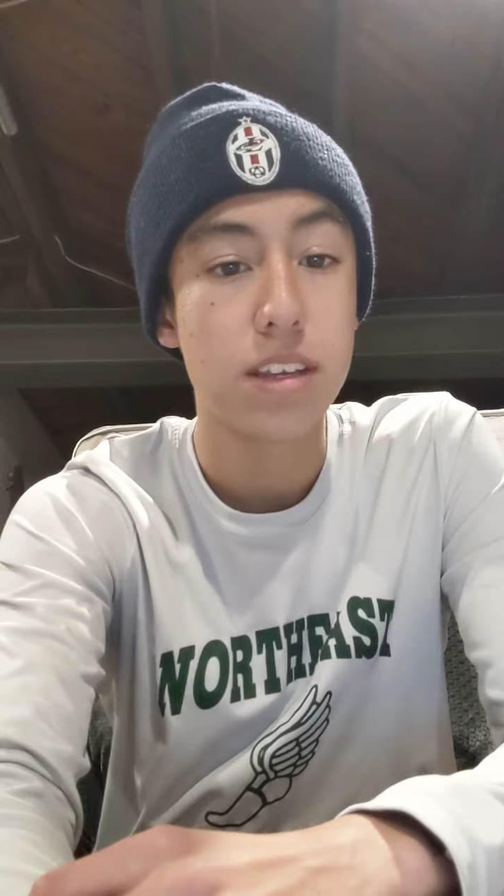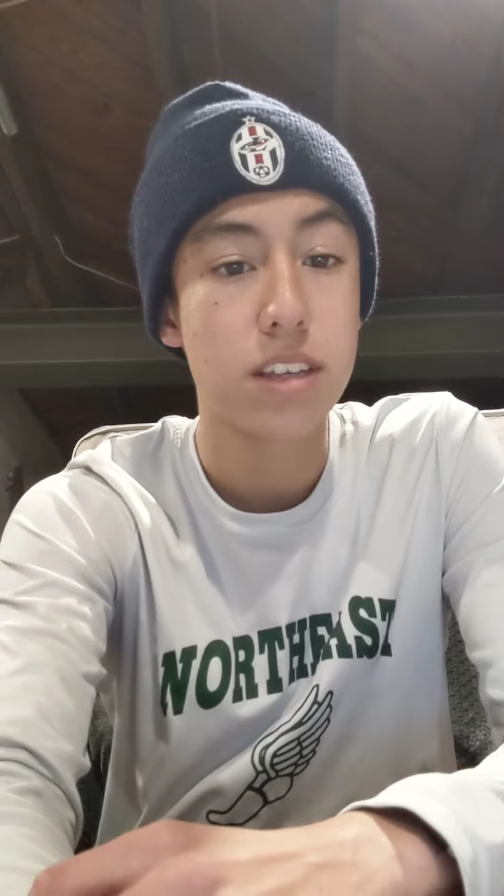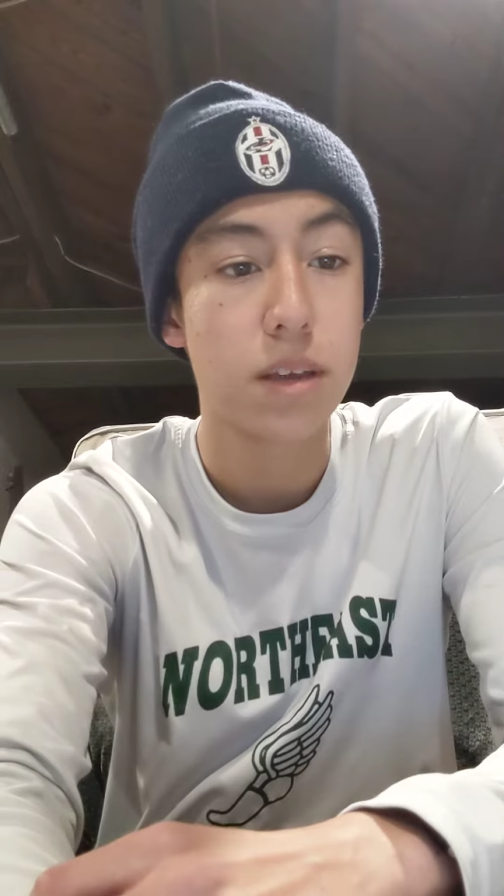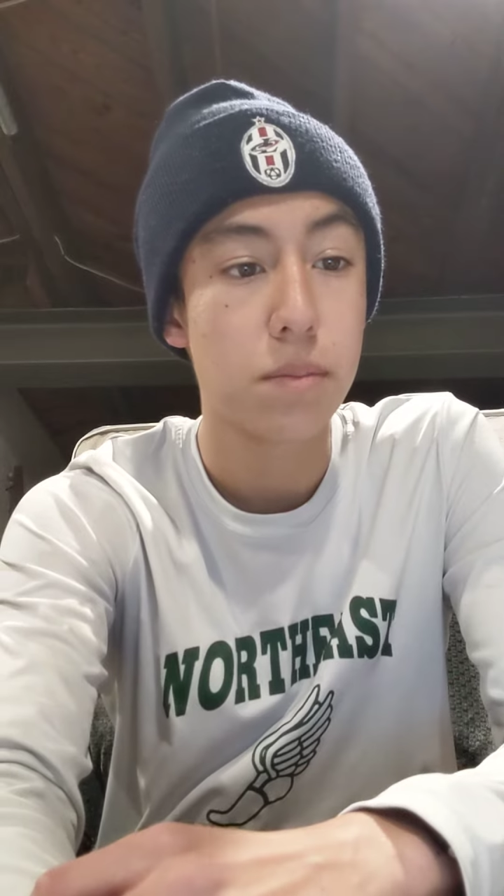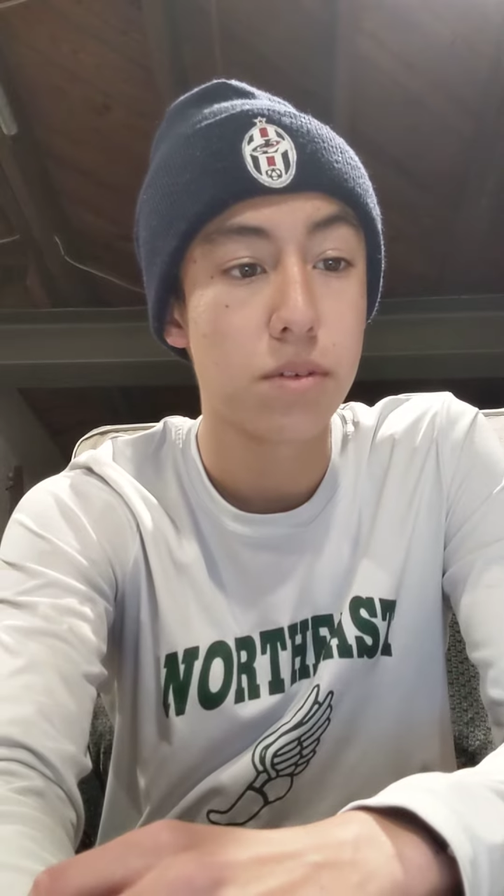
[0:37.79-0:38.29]

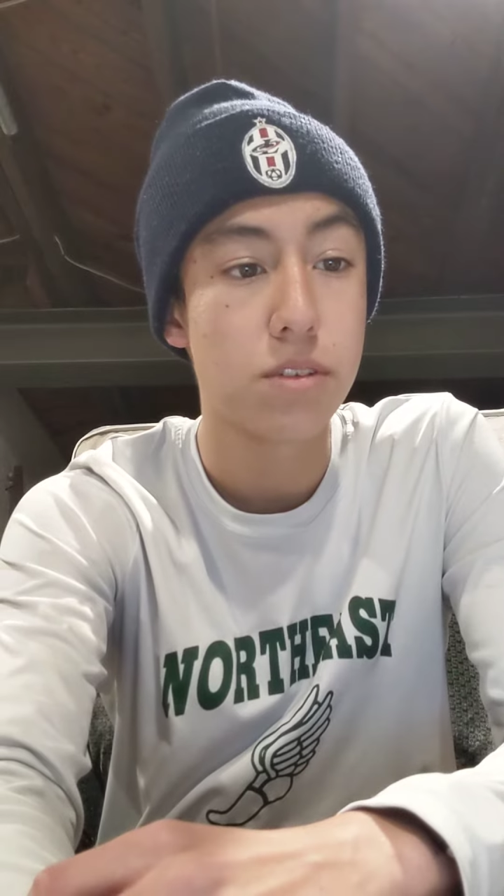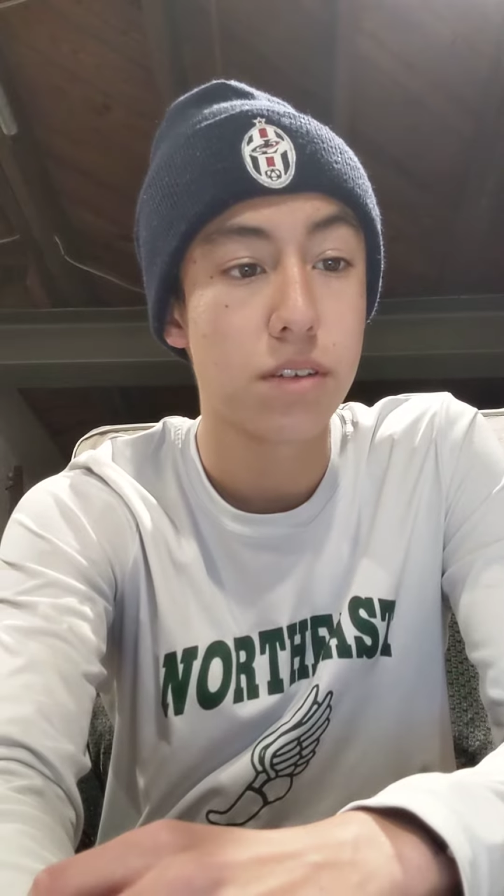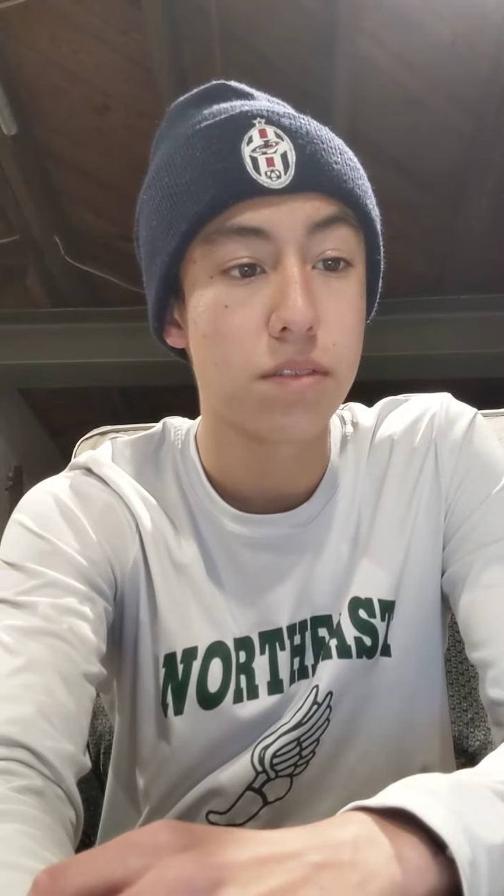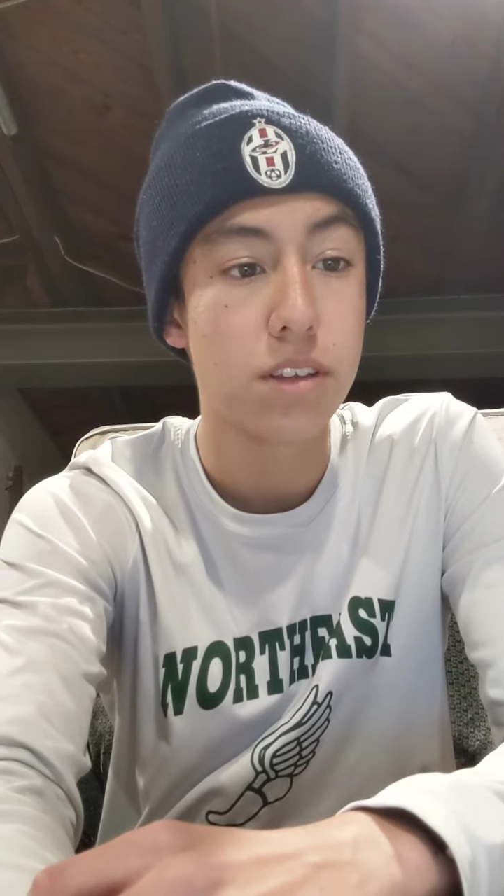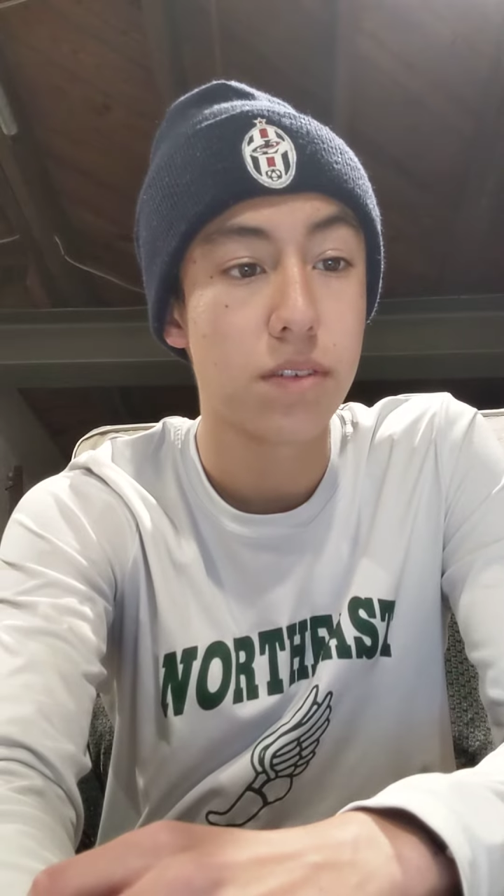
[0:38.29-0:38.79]
examples
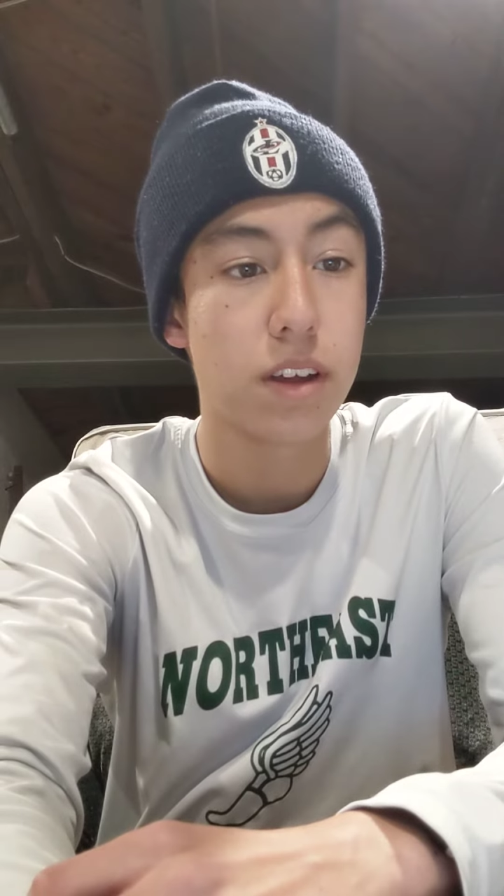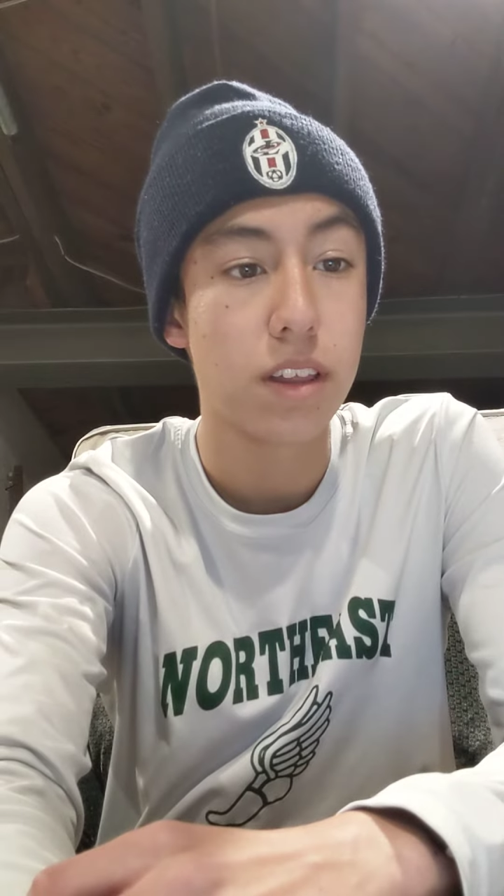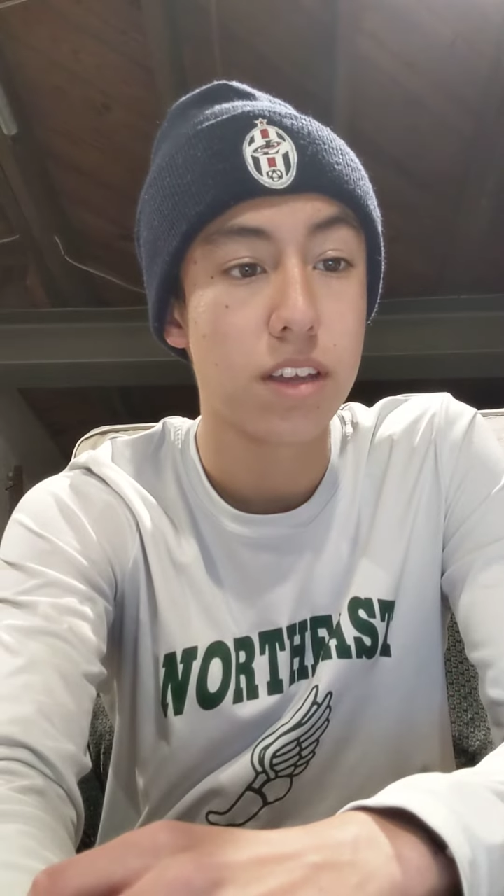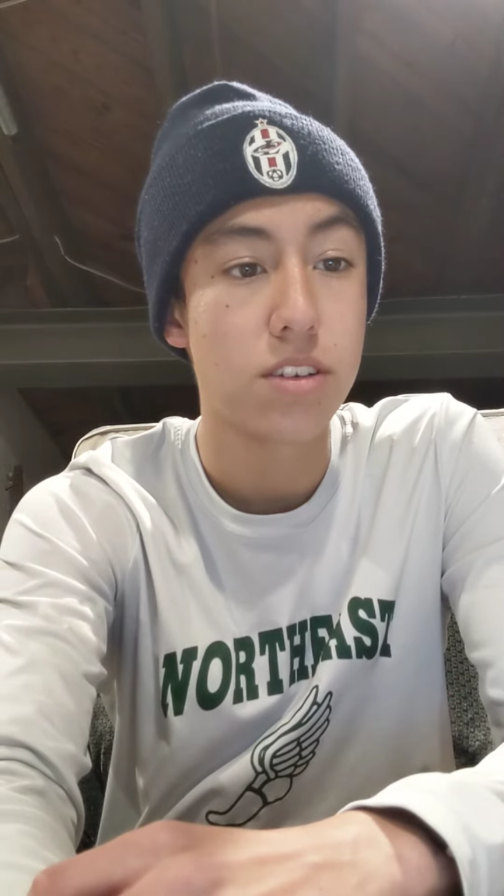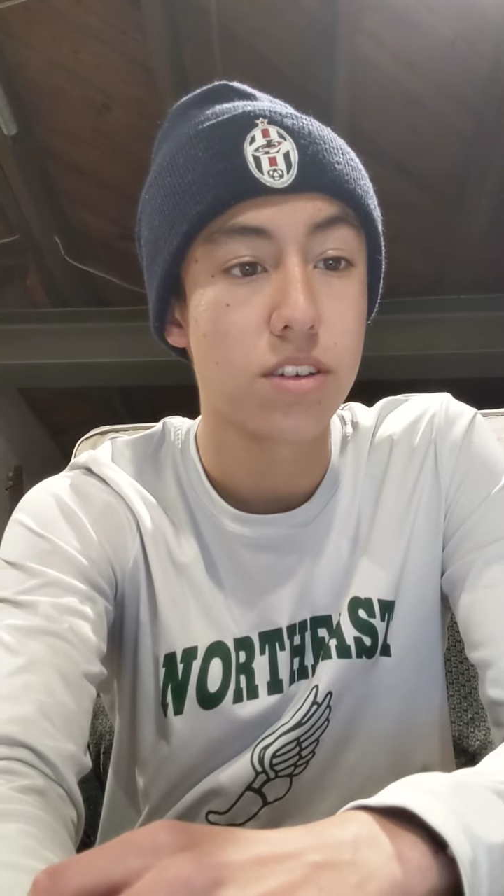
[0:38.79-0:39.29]
of these
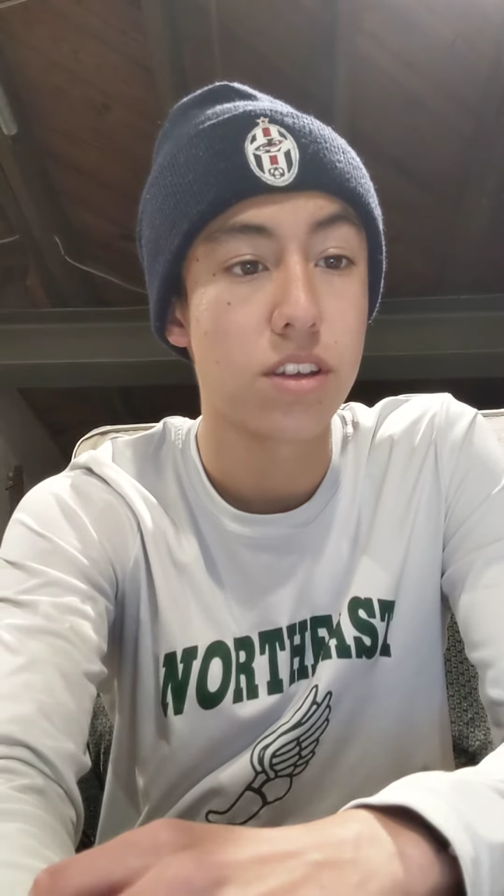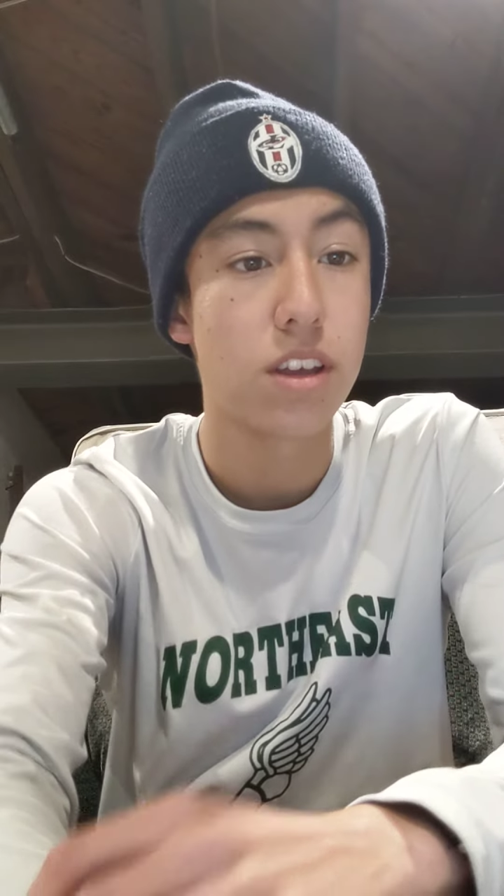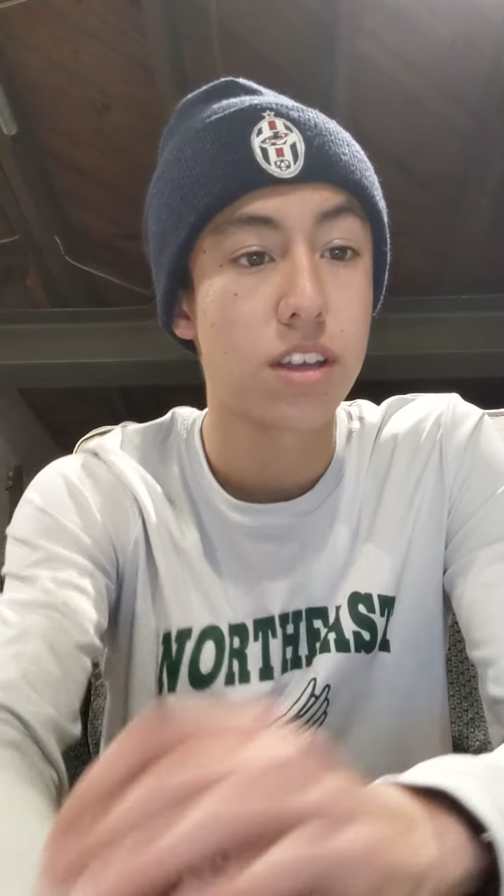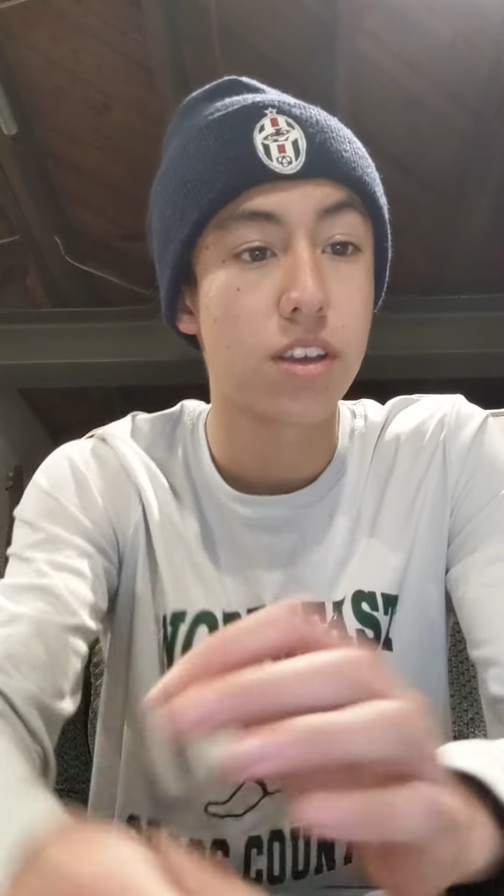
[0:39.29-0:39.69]
violations,